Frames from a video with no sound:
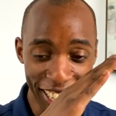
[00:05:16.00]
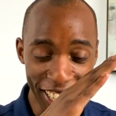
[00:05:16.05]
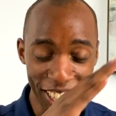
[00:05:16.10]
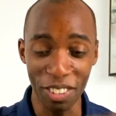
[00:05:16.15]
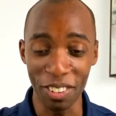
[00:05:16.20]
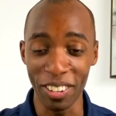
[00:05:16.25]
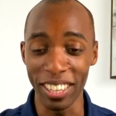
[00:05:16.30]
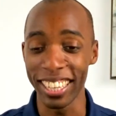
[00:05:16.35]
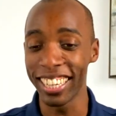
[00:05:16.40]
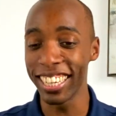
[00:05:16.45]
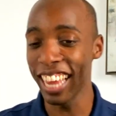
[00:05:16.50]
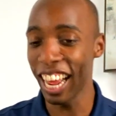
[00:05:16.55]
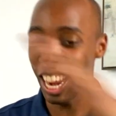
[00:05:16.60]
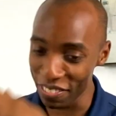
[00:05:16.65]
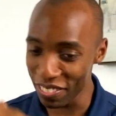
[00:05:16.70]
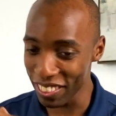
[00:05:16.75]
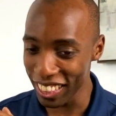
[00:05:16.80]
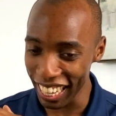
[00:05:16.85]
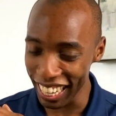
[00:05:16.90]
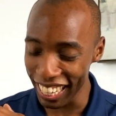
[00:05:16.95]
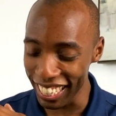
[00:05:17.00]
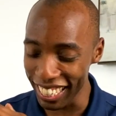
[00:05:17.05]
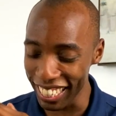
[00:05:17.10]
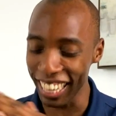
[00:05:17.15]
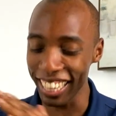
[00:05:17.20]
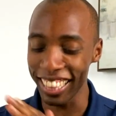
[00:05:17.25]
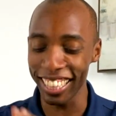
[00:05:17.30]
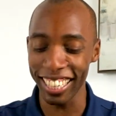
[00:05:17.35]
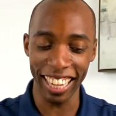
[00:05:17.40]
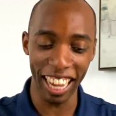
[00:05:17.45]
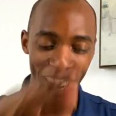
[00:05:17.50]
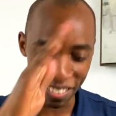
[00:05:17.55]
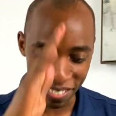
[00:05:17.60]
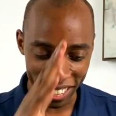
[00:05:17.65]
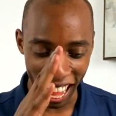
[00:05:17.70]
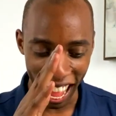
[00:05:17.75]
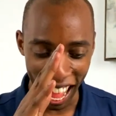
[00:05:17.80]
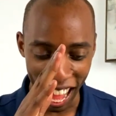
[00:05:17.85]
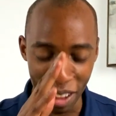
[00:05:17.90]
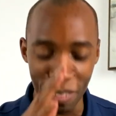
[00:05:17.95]
doing the same things at the same
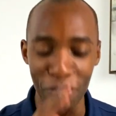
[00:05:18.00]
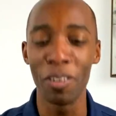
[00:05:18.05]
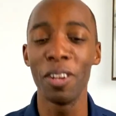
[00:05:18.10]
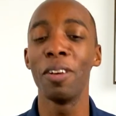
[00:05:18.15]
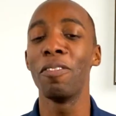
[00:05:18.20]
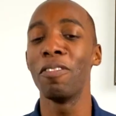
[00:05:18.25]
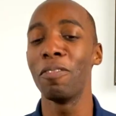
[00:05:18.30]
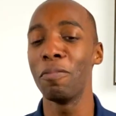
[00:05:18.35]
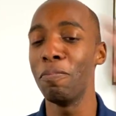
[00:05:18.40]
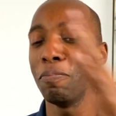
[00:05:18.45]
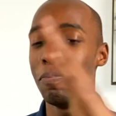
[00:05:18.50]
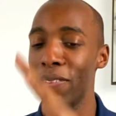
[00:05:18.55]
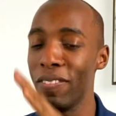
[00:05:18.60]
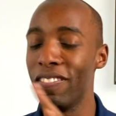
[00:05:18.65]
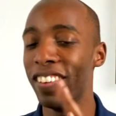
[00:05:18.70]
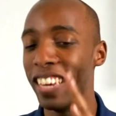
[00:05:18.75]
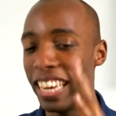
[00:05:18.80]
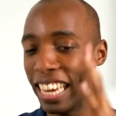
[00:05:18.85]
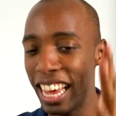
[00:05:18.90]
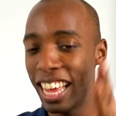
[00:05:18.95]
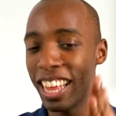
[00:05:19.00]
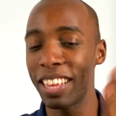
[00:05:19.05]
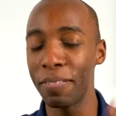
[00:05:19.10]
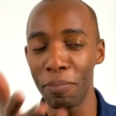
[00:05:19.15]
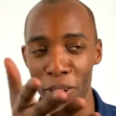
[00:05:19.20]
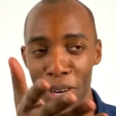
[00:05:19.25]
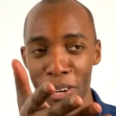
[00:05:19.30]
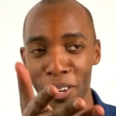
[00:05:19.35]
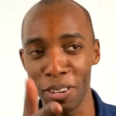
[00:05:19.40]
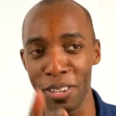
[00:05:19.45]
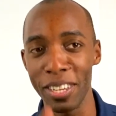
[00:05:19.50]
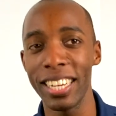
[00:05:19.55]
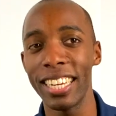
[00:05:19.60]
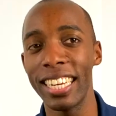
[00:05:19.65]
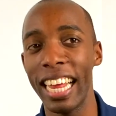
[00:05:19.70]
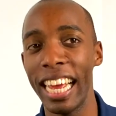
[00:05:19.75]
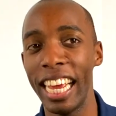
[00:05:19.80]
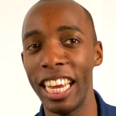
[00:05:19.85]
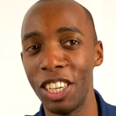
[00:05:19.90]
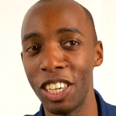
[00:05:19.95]
time via the person on
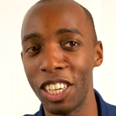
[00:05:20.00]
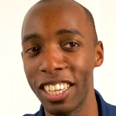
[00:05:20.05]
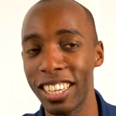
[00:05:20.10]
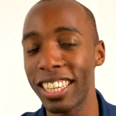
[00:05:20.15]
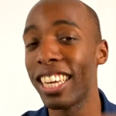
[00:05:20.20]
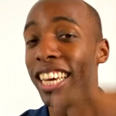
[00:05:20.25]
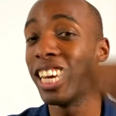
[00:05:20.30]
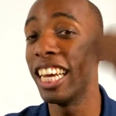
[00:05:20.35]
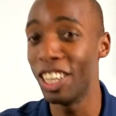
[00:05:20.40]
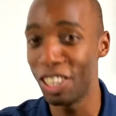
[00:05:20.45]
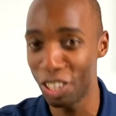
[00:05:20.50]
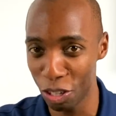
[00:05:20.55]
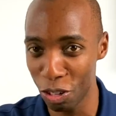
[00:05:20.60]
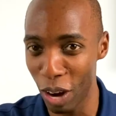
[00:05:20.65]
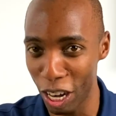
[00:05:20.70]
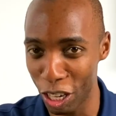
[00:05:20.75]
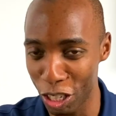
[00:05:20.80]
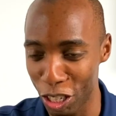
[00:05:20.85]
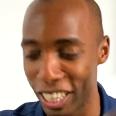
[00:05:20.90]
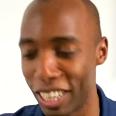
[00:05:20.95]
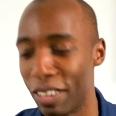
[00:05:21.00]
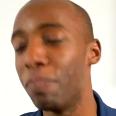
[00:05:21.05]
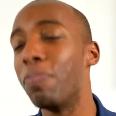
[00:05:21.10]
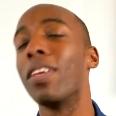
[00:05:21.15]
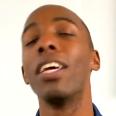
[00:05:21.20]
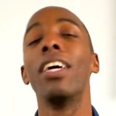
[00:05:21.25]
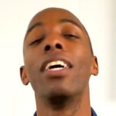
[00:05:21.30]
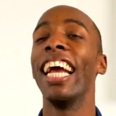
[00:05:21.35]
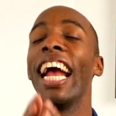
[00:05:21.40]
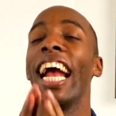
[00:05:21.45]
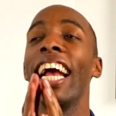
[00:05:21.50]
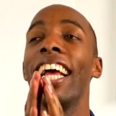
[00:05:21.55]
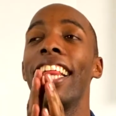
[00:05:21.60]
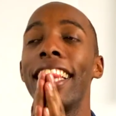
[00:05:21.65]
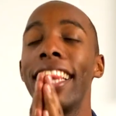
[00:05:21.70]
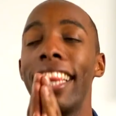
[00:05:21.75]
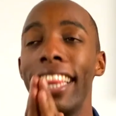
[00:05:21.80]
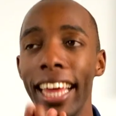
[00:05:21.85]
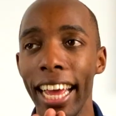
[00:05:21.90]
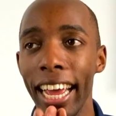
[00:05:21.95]
stage's instruction.
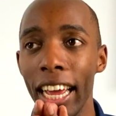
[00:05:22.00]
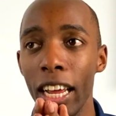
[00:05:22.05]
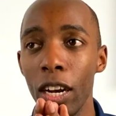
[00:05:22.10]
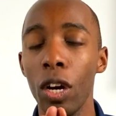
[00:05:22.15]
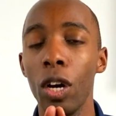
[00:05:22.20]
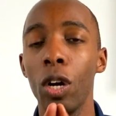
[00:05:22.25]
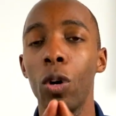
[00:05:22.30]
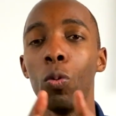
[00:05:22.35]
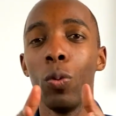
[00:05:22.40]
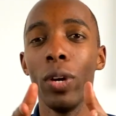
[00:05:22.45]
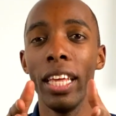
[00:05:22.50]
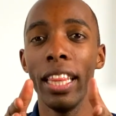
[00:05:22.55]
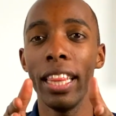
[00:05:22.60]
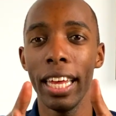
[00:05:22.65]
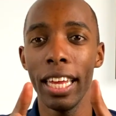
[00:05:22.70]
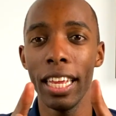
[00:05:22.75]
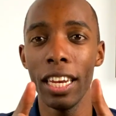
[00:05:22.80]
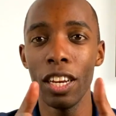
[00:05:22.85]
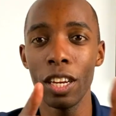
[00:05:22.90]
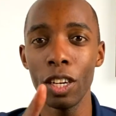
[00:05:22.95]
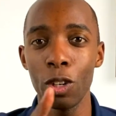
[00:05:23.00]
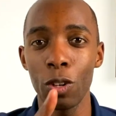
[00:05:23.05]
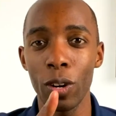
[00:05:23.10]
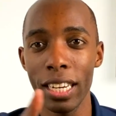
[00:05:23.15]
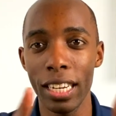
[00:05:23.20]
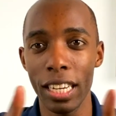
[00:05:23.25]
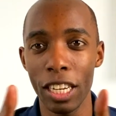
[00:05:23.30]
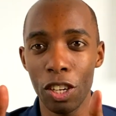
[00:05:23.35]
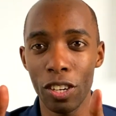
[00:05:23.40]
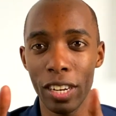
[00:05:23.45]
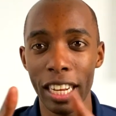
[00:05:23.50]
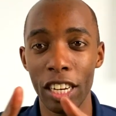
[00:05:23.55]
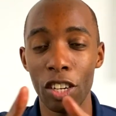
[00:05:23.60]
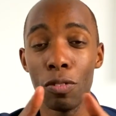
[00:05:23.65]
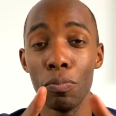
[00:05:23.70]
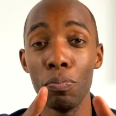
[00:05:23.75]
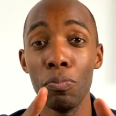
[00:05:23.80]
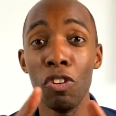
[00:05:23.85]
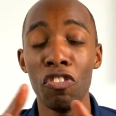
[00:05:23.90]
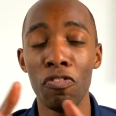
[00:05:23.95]
And then we then transition into
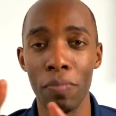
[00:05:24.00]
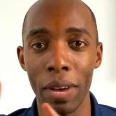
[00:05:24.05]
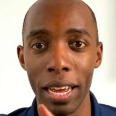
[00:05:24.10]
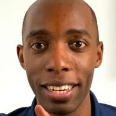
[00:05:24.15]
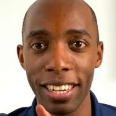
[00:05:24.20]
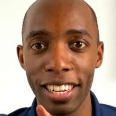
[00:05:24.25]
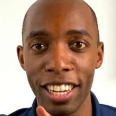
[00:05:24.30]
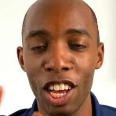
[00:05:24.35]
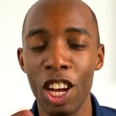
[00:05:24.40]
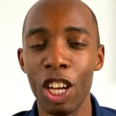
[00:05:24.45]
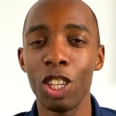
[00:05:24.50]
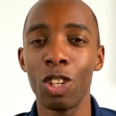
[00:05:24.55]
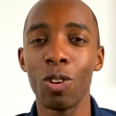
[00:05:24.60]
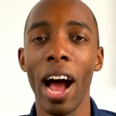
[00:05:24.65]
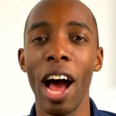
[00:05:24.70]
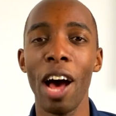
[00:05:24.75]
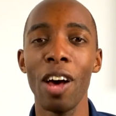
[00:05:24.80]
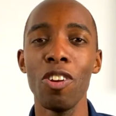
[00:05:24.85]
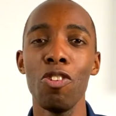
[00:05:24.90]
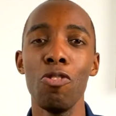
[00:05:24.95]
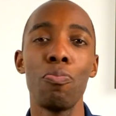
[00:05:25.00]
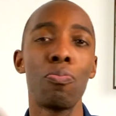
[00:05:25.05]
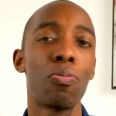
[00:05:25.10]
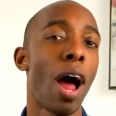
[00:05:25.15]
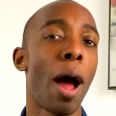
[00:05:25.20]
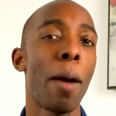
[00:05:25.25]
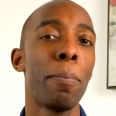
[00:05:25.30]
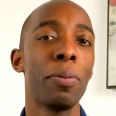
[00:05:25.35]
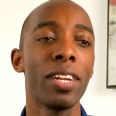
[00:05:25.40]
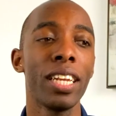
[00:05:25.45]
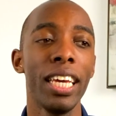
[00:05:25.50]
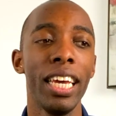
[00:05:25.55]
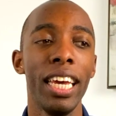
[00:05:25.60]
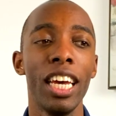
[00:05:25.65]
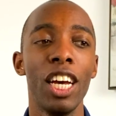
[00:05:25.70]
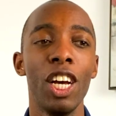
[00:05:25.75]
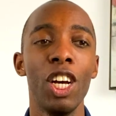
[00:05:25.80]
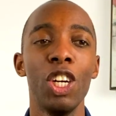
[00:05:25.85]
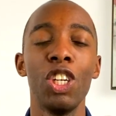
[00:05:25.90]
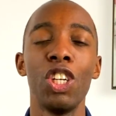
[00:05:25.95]
movements. So how do you
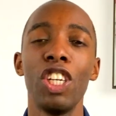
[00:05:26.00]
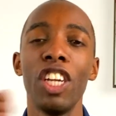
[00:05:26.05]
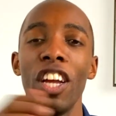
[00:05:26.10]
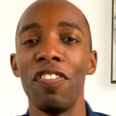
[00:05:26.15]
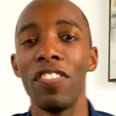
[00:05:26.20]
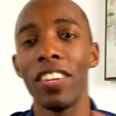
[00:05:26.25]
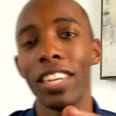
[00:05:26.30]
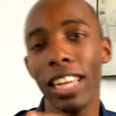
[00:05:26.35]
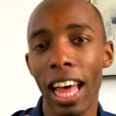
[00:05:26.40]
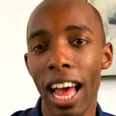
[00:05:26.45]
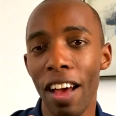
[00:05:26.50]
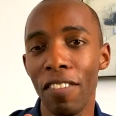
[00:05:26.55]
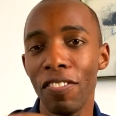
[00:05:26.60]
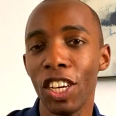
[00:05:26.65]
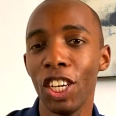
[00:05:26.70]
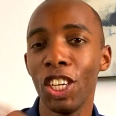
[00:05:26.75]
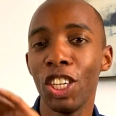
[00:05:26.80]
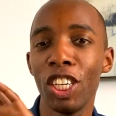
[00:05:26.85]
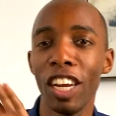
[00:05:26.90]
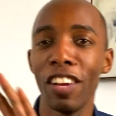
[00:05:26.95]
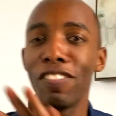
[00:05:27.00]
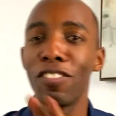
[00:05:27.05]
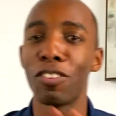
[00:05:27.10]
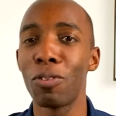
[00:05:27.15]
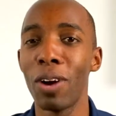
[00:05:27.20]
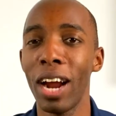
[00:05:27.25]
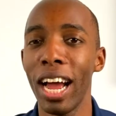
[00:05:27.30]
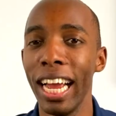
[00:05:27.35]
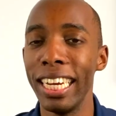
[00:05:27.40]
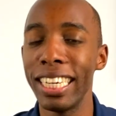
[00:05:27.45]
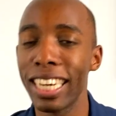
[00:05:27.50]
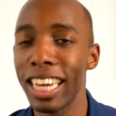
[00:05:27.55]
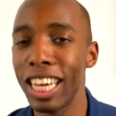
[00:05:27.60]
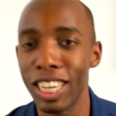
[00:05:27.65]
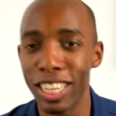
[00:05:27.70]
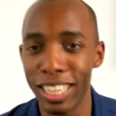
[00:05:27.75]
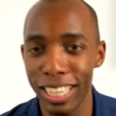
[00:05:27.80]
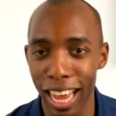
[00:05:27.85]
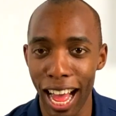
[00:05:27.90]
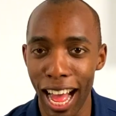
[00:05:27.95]
properly shift left, shift right,
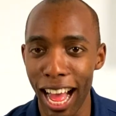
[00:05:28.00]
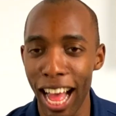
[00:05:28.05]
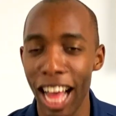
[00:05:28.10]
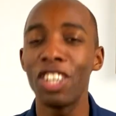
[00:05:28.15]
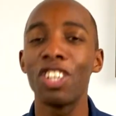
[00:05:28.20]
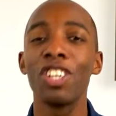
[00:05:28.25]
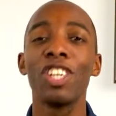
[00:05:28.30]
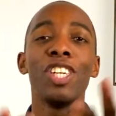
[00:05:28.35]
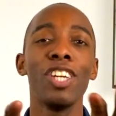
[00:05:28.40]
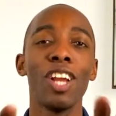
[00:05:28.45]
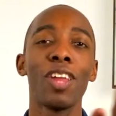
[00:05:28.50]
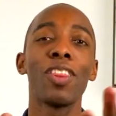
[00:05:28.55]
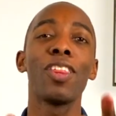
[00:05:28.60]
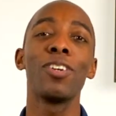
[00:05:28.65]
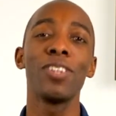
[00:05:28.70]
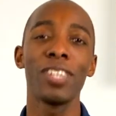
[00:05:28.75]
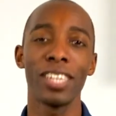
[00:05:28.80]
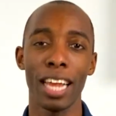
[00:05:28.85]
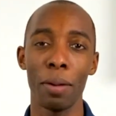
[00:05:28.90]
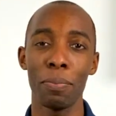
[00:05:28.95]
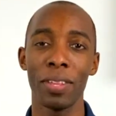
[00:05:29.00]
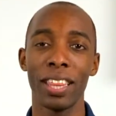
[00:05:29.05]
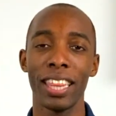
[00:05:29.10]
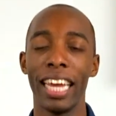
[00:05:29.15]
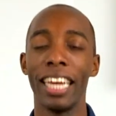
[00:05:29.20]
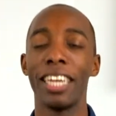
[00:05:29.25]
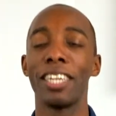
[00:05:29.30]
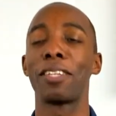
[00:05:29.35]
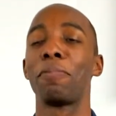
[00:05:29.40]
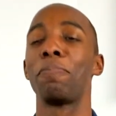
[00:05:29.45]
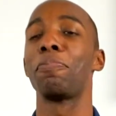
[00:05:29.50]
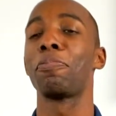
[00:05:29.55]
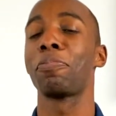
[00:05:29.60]
dodge, you know, those type of things.